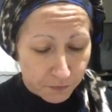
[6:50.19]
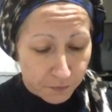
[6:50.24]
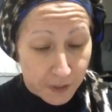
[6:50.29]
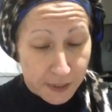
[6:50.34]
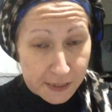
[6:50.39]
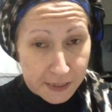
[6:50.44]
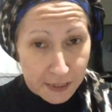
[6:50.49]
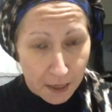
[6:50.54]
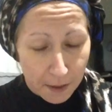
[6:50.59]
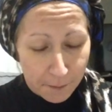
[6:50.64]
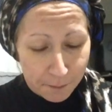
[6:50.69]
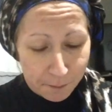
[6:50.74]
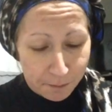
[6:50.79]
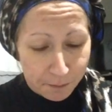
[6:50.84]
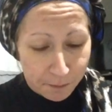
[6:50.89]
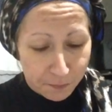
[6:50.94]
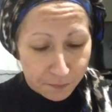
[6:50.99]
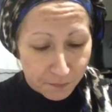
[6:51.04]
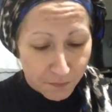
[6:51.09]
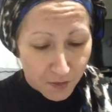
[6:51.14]
Islam,
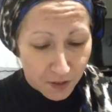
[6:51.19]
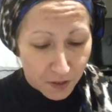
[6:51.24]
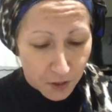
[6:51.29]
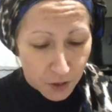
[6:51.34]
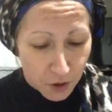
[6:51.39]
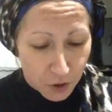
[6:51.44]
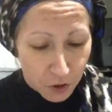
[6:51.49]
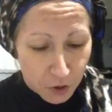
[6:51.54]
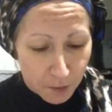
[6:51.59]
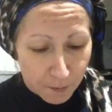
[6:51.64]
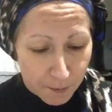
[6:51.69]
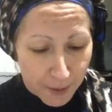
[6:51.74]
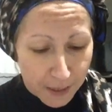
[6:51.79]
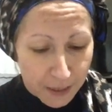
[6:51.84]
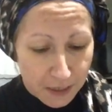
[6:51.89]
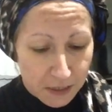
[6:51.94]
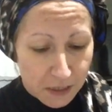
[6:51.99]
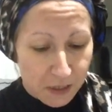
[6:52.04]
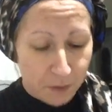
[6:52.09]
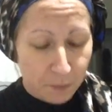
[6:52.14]
to
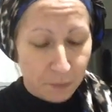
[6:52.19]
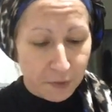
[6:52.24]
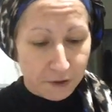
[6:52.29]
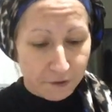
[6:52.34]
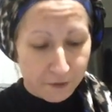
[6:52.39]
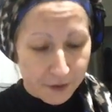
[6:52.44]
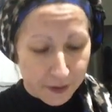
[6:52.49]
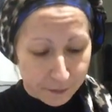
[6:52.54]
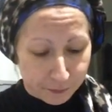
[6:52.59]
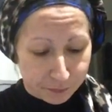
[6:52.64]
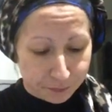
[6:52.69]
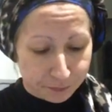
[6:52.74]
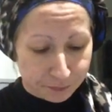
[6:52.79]
make it superior